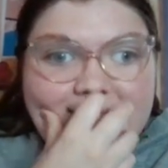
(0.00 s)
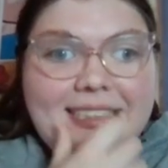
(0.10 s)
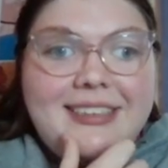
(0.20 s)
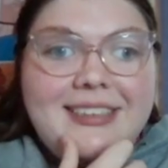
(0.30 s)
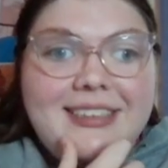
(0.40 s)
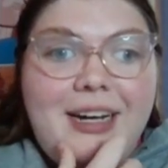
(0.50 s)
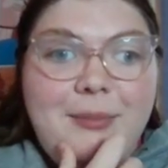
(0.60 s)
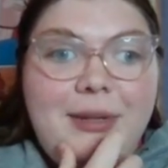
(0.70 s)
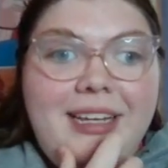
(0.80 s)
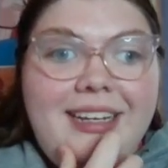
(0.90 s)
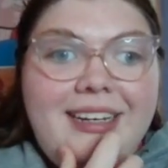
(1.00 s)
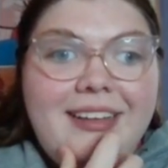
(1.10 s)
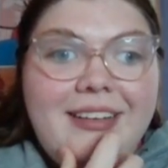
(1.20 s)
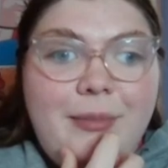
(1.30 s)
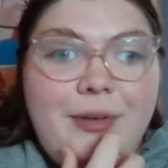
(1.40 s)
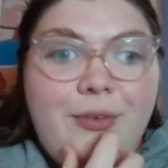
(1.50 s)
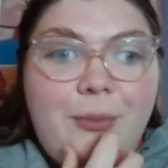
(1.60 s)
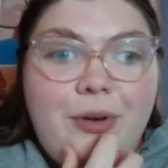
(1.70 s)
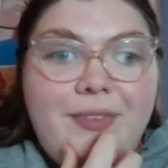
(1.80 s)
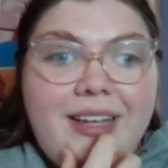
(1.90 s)
It's coming for
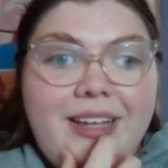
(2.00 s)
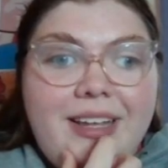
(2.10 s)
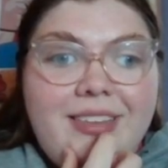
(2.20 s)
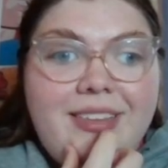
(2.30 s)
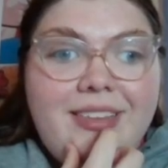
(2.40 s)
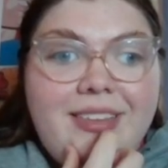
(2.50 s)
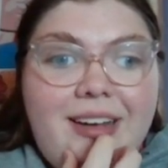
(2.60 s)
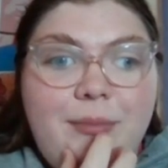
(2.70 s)
more victims.